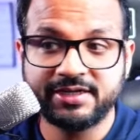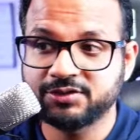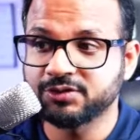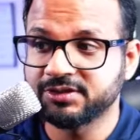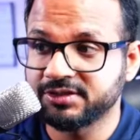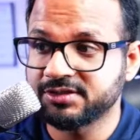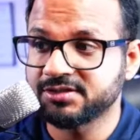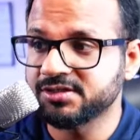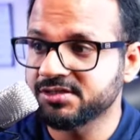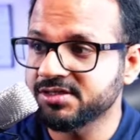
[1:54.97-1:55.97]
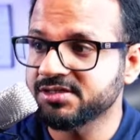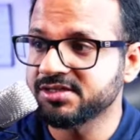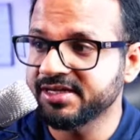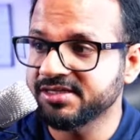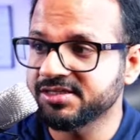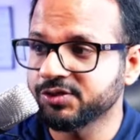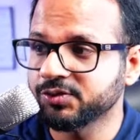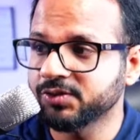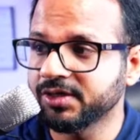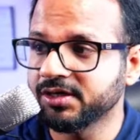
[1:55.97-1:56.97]
So this is day
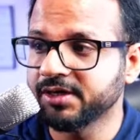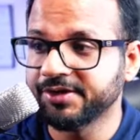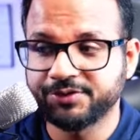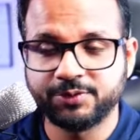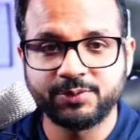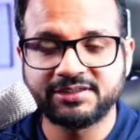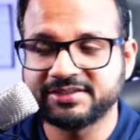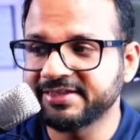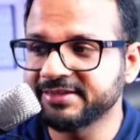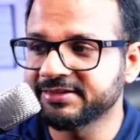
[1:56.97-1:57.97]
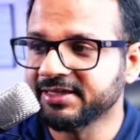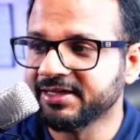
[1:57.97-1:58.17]
zero, intro to the series,